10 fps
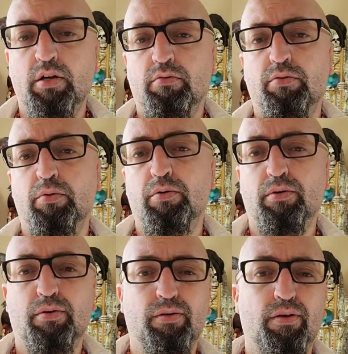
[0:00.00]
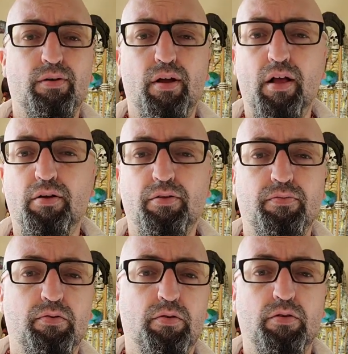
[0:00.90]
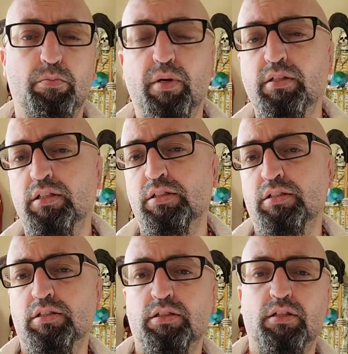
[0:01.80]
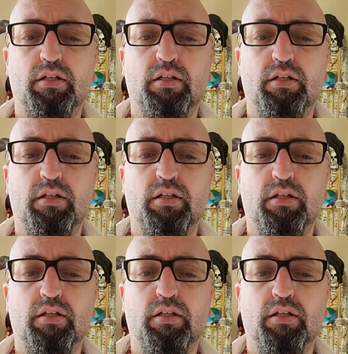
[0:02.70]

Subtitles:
for your health, for abundance,